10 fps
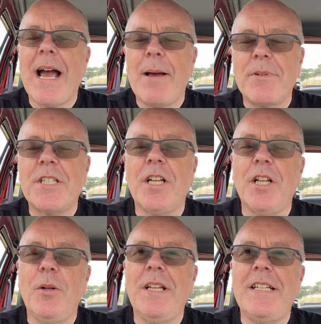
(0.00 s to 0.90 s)

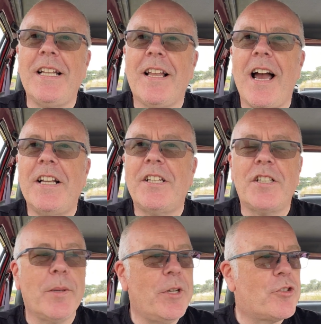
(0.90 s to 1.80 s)
absolutely
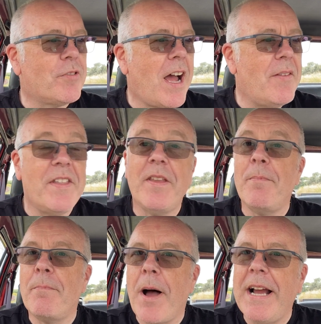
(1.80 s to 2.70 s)
delighted to be driving the
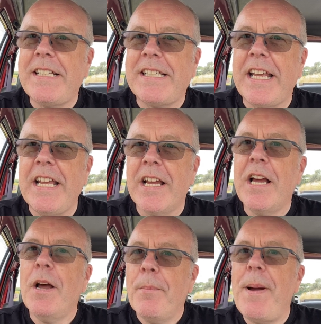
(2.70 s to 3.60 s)
mighty
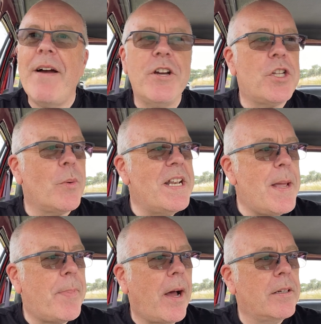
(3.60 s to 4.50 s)
Perodua
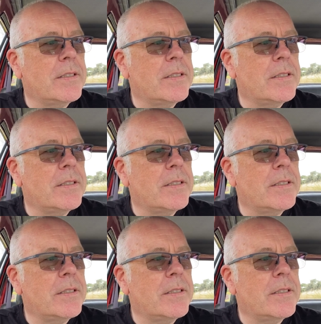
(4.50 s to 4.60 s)
Nippa.